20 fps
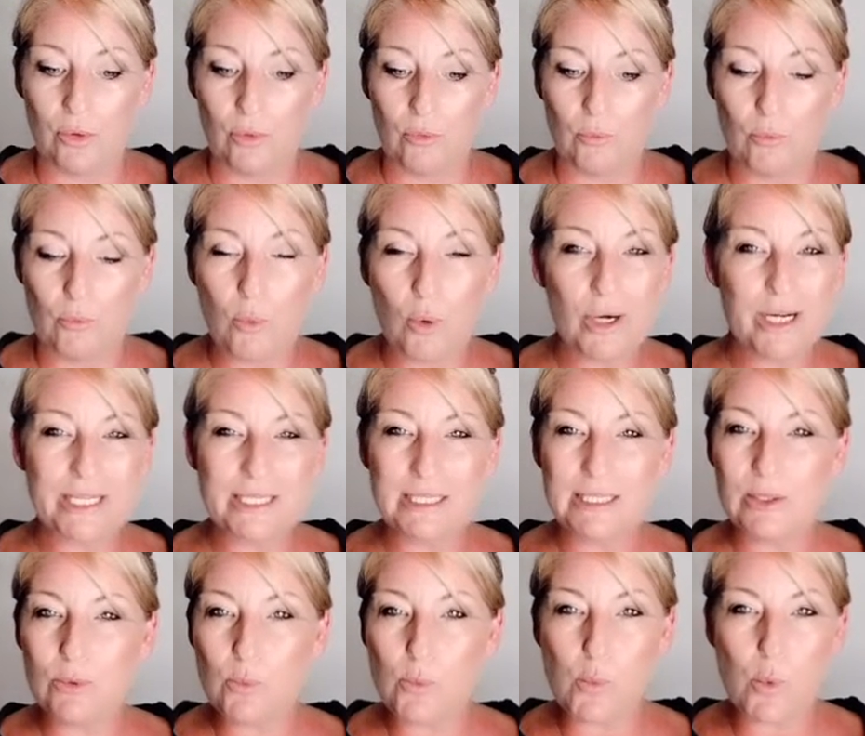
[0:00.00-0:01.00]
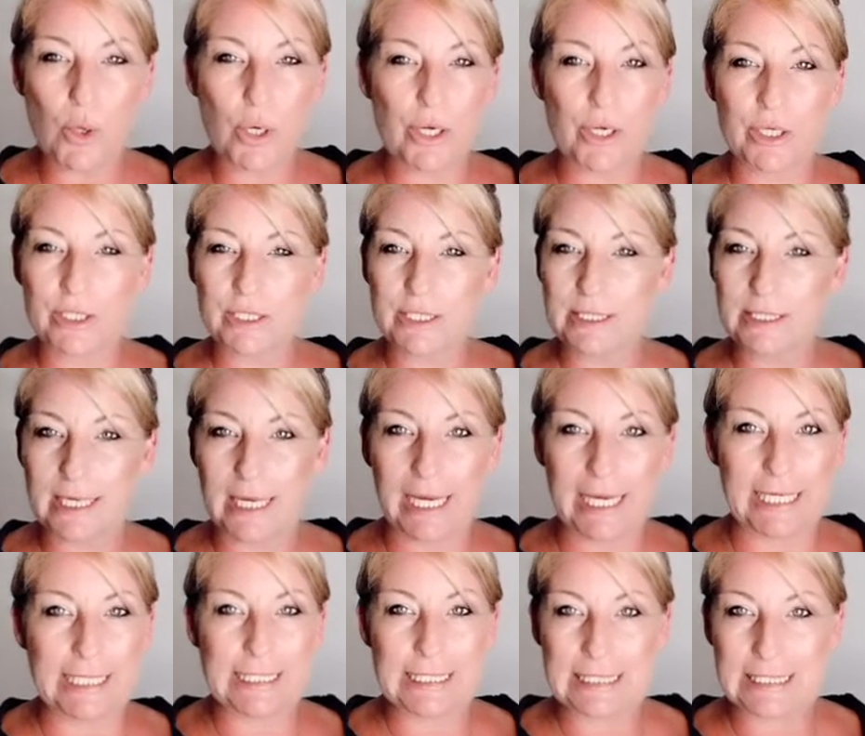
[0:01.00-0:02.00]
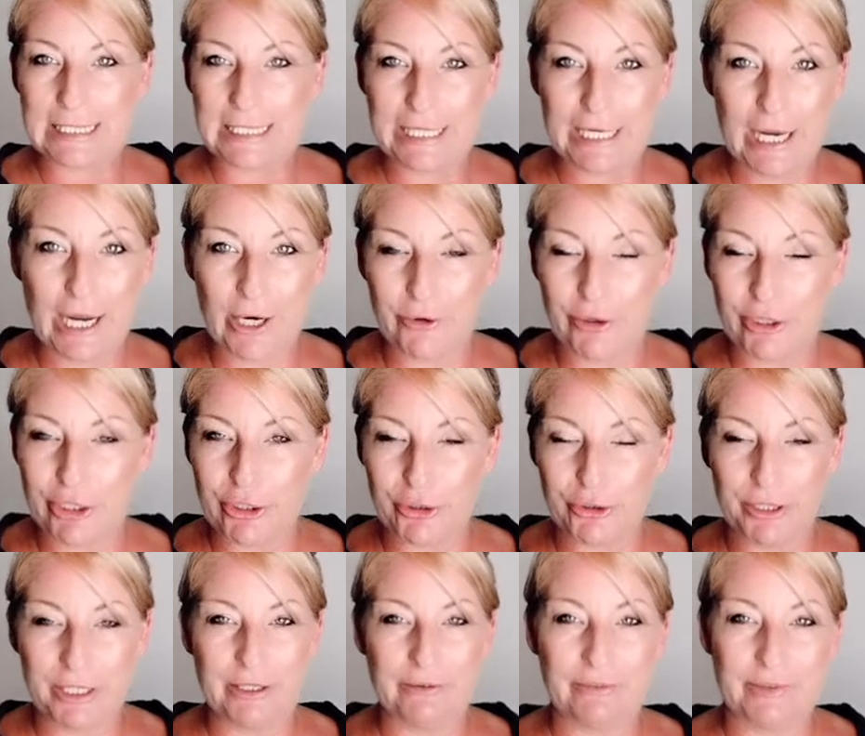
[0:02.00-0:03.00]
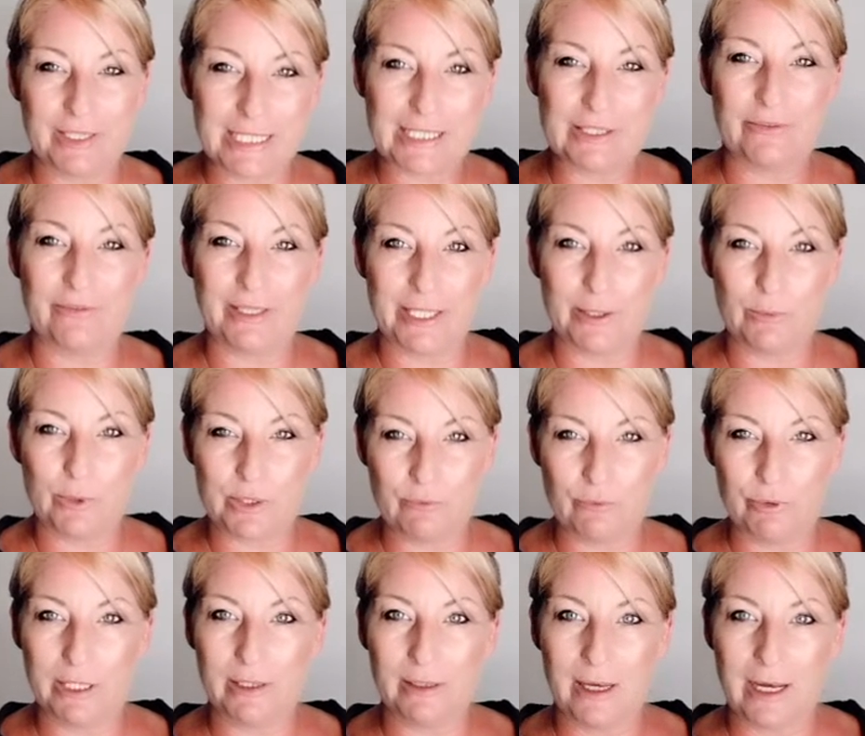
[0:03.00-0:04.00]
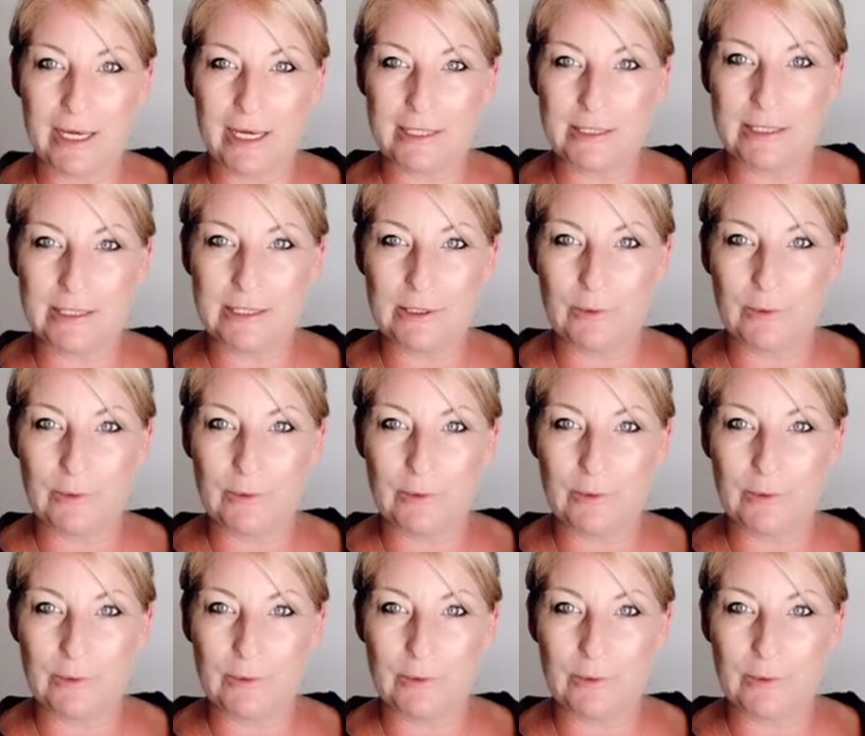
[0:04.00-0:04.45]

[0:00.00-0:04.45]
what is the worst case scenario if this fear was realized?